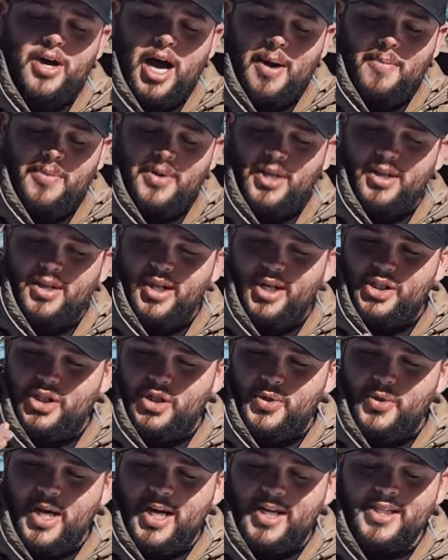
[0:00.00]
I'm going to let
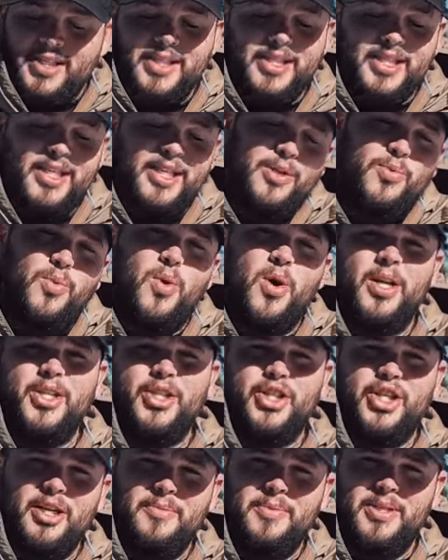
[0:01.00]
you guys see what
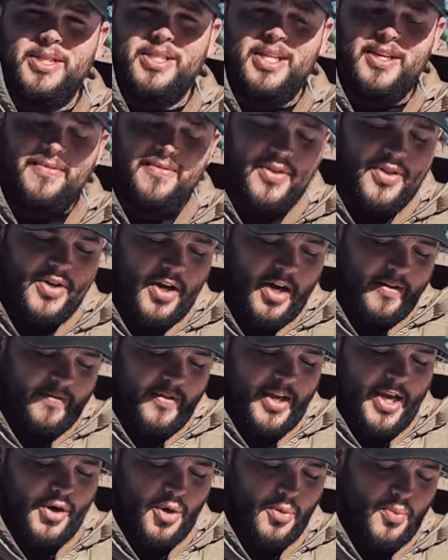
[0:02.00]
Jim and Steven thought of the
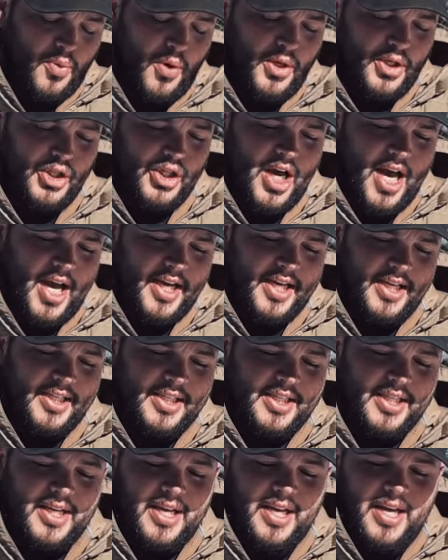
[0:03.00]
Anchor Point jacket.